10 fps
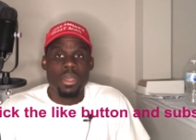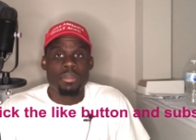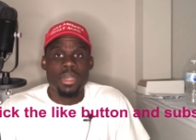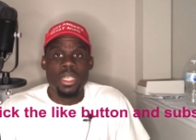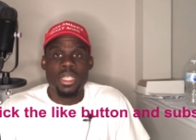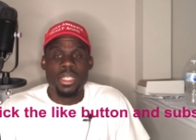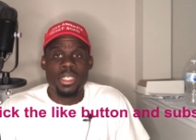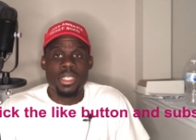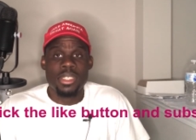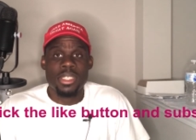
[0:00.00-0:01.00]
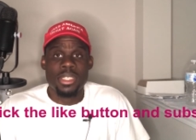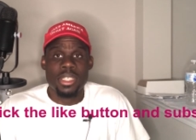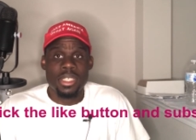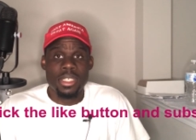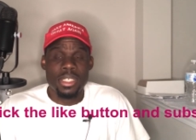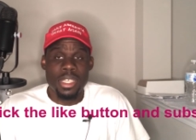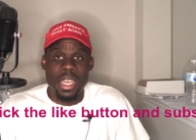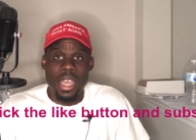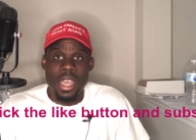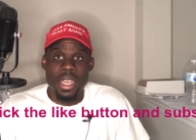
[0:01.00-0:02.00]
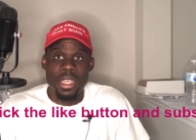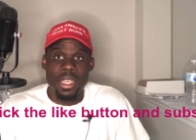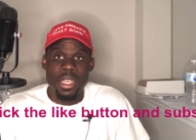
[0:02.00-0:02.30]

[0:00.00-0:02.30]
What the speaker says: meaning this is a guy